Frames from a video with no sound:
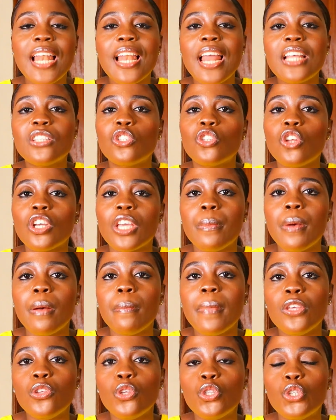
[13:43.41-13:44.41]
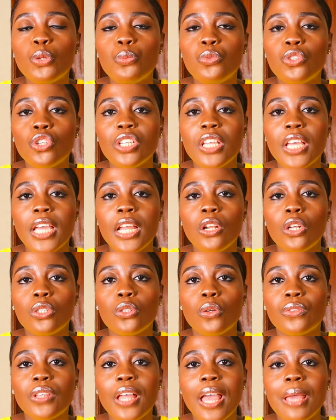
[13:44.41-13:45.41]
I like to talk about my YouTube journey a
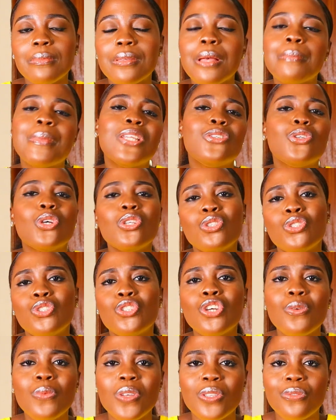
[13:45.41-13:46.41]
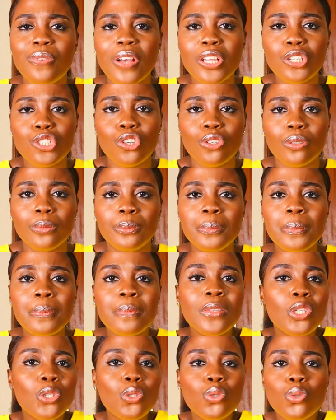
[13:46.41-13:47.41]
lot of times, and my just journey with fashion.
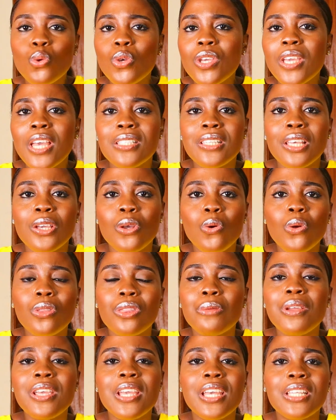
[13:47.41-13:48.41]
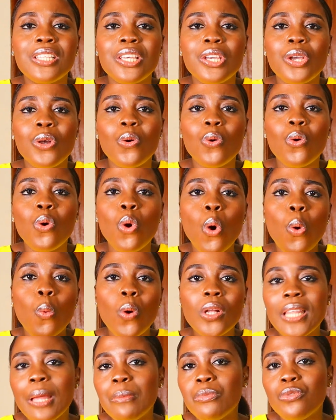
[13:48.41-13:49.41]
2 years ago, 3 years ago,
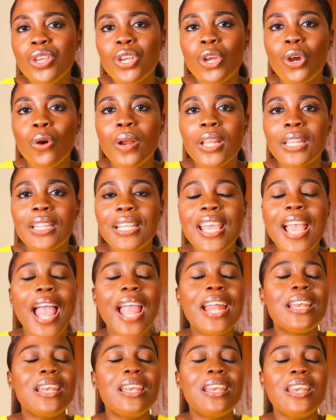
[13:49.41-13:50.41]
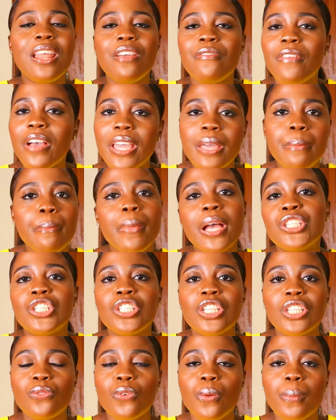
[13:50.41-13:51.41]
what I'm doing currently, I never
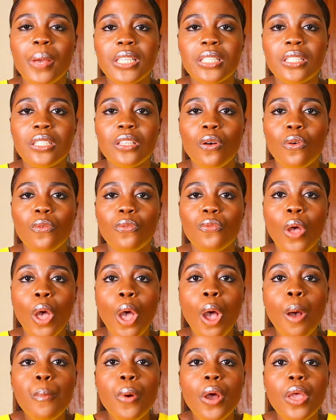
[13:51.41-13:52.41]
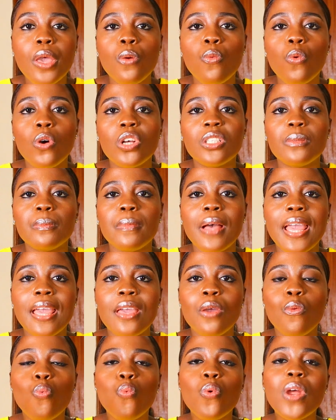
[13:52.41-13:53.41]
imagined it for myself, but it was
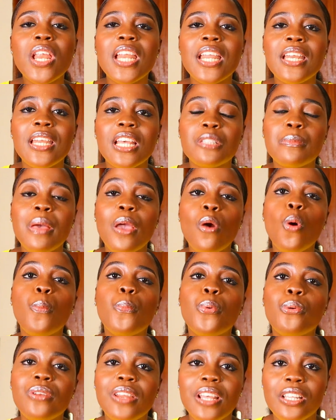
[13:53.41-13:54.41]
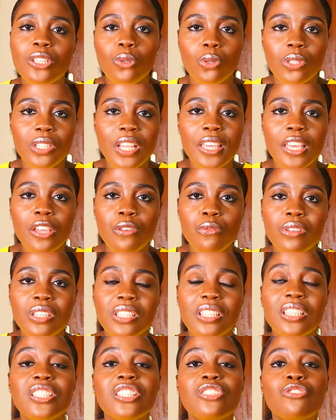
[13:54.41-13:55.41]
my willingness, my openness to taking
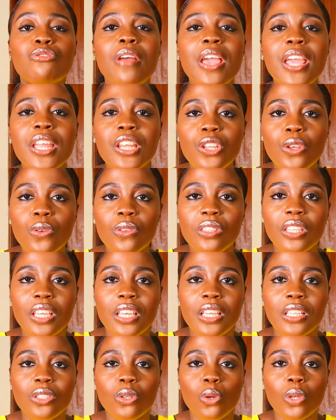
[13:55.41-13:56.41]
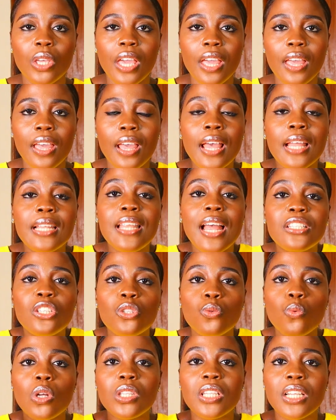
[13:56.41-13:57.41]
risks, trying new things, okay?
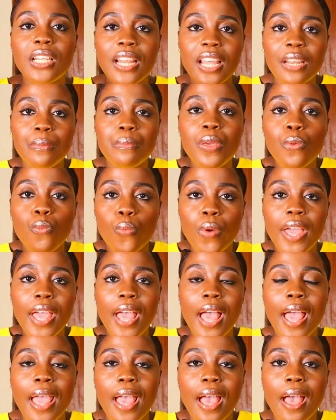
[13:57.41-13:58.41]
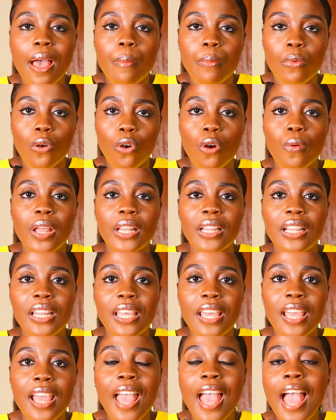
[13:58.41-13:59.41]
That is what led me where I am
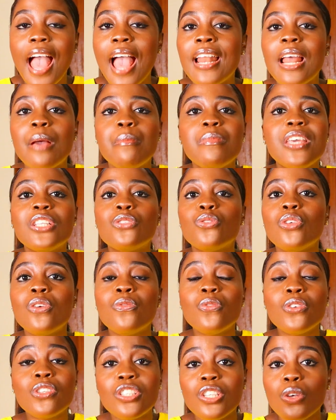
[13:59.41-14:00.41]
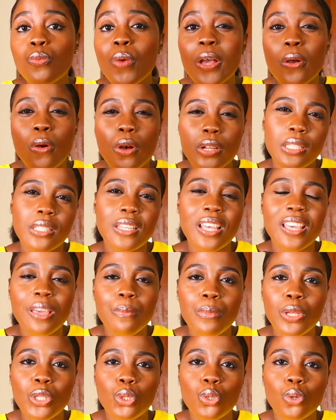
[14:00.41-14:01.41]
currently, and I'm yet to even see where God is
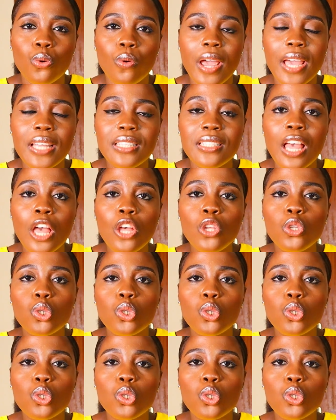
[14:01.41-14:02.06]
taking me to, right?